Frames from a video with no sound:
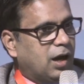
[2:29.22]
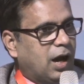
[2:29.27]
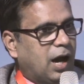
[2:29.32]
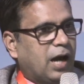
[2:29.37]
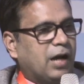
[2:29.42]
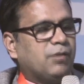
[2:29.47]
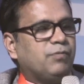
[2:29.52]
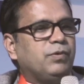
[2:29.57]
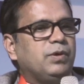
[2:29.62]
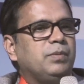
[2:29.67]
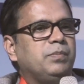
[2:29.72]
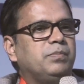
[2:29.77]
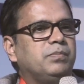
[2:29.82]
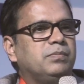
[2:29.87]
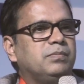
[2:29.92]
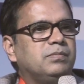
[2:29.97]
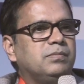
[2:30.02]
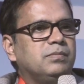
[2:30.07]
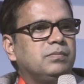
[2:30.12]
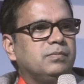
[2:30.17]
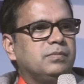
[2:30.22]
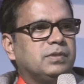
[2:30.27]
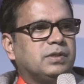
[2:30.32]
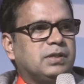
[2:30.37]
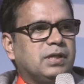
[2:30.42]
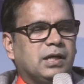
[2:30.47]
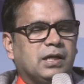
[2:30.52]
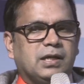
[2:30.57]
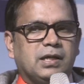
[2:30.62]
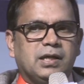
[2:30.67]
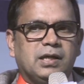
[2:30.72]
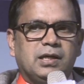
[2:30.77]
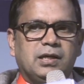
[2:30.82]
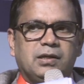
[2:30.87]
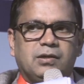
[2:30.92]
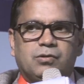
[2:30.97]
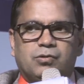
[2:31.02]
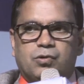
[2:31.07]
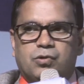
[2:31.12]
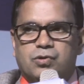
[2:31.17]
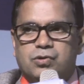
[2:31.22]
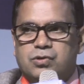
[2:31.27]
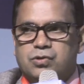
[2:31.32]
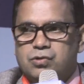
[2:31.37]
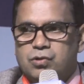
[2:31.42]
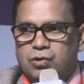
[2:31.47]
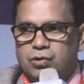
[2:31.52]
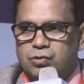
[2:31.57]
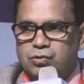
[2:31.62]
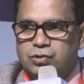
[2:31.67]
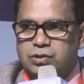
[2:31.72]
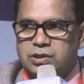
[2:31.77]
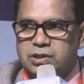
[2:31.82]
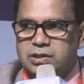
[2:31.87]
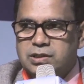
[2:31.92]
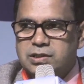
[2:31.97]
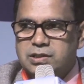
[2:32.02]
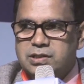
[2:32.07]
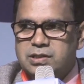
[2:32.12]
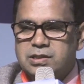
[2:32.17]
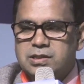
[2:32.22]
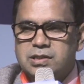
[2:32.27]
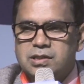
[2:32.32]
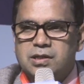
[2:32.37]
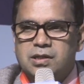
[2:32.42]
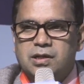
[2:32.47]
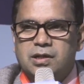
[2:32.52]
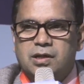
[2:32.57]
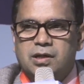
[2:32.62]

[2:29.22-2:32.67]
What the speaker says: Are we taking those solutions